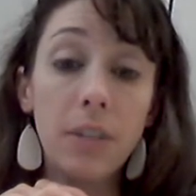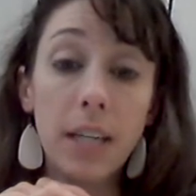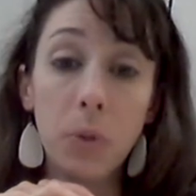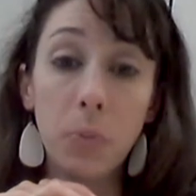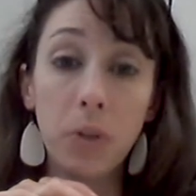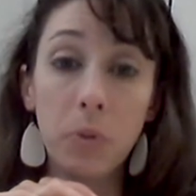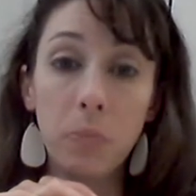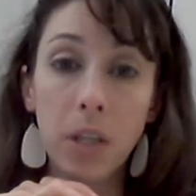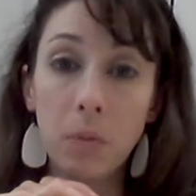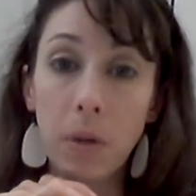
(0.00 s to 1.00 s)
textbooks
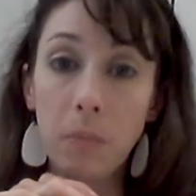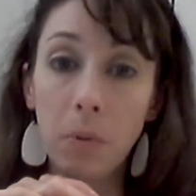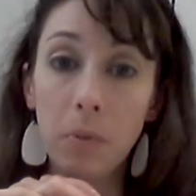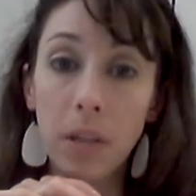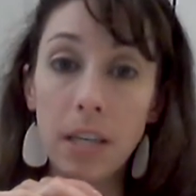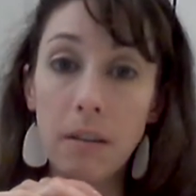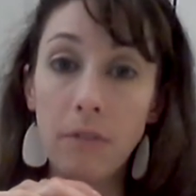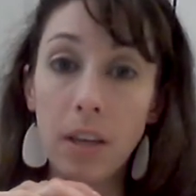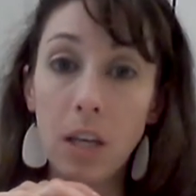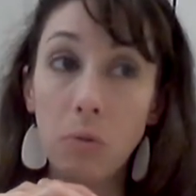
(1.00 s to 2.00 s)
because people
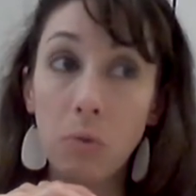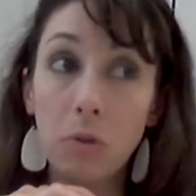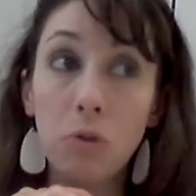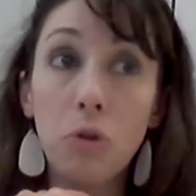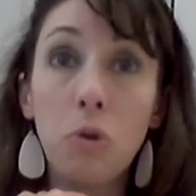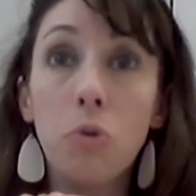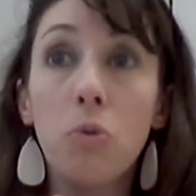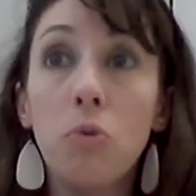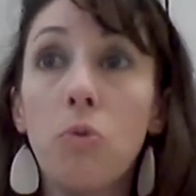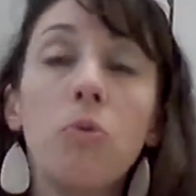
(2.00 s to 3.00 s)
believed that it was
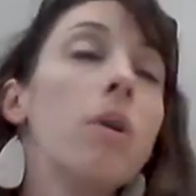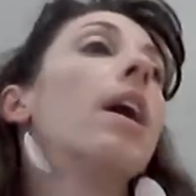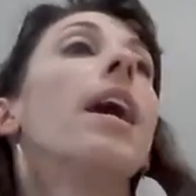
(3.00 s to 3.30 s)
too